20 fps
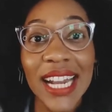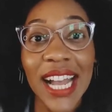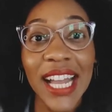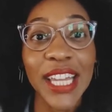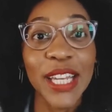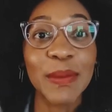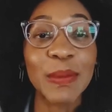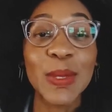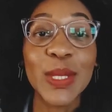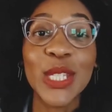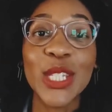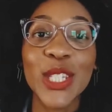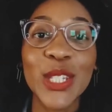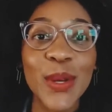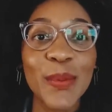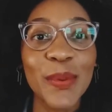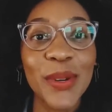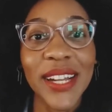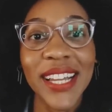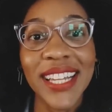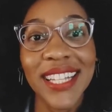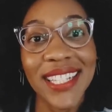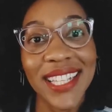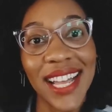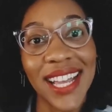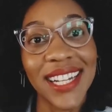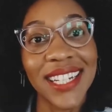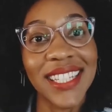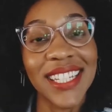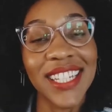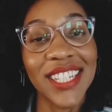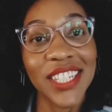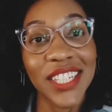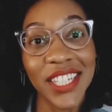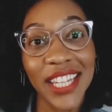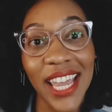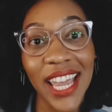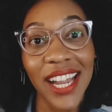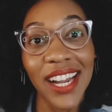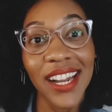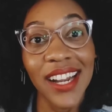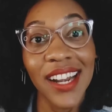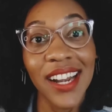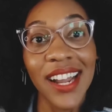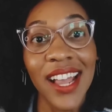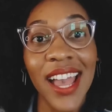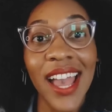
I am super excited to share.